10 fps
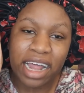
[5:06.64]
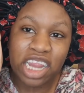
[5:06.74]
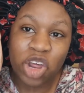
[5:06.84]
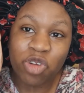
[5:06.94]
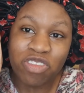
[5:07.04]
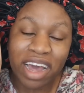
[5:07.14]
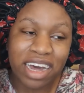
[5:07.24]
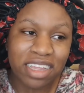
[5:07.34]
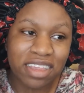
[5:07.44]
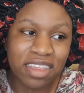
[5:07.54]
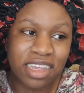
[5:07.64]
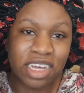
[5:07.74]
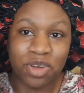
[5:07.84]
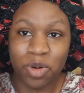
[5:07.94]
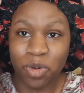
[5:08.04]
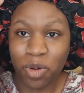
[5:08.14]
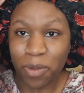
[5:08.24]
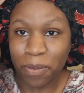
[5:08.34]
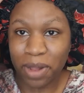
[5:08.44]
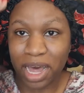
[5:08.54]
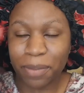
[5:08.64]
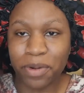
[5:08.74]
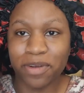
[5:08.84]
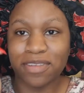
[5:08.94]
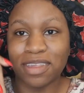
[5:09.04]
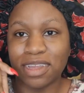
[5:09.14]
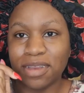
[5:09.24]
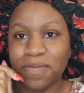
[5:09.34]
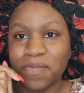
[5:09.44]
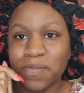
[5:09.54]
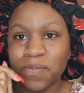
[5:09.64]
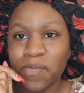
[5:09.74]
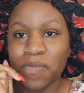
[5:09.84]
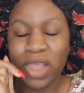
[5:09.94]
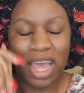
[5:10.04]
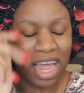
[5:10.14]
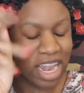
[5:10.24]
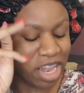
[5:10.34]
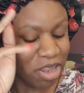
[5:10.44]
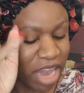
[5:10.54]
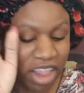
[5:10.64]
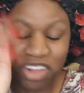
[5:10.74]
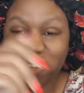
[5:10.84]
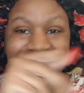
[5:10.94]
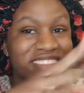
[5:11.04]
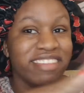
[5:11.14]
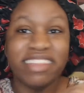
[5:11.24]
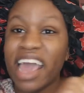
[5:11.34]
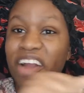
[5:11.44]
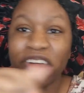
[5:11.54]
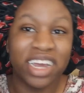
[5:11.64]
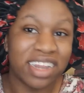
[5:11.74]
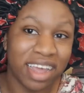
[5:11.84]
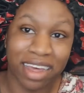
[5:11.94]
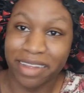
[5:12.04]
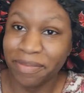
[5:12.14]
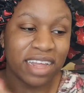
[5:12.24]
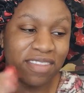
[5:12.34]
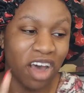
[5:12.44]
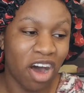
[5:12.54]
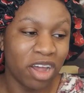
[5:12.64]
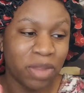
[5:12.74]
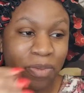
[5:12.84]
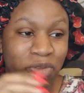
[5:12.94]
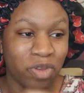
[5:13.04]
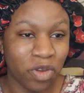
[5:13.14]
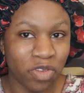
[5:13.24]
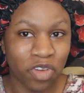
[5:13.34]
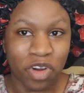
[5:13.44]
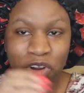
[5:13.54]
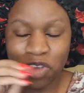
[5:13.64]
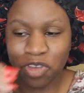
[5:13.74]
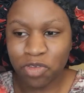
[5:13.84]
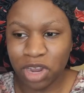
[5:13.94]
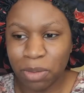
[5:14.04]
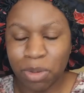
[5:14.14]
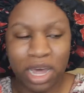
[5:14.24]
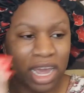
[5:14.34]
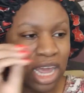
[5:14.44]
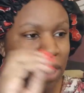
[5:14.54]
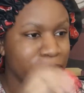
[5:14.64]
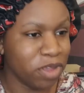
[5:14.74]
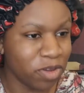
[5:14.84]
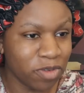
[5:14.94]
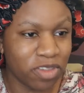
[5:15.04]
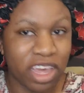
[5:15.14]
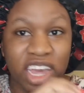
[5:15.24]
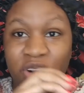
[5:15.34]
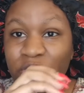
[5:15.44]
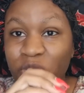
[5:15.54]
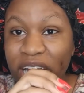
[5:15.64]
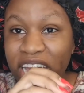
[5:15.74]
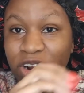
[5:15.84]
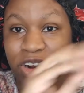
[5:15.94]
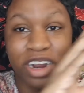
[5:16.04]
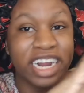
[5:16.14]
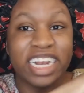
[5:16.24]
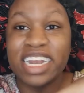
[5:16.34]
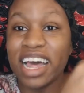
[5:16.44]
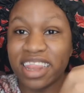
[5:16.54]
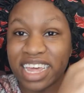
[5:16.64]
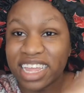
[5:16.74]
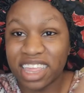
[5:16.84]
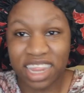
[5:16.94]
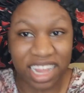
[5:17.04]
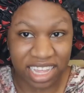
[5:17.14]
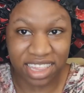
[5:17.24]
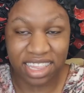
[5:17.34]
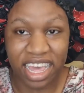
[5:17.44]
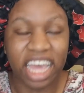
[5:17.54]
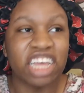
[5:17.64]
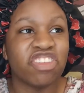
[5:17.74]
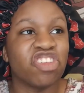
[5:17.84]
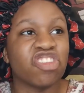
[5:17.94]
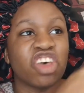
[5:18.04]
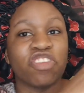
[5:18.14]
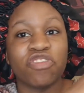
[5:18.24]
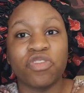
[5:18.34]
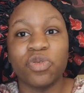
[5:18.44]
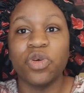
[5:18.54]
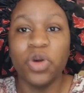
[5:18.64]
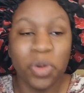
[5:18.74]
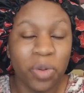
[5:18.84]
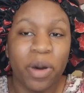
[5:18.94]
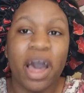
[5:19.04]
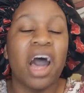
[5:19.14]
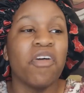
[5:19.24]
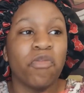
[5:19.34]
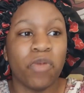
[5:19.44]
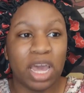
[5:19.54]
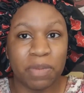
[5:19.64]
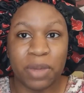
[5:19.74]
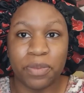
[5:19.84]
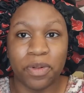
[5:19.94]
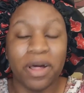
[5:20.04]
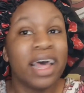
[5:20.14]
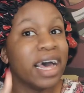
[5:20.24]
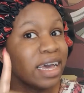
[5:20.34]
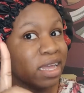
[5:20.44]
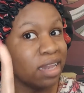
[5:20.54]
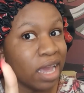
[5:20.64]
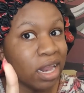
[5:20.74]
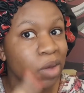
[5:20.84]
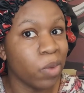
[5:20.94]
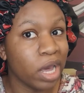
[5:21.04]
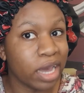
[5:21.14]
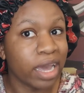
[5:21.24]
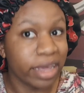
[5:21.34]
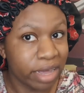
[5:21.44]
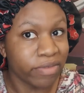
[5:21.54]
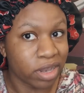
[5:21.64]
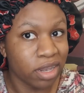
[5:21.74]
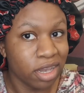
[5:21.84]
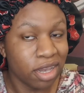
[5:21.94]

there's not a single black person. There's nary a that is on the producer, screenplay, music, writer, nothing list. It's just a slew of white people, a Canadian white guy even,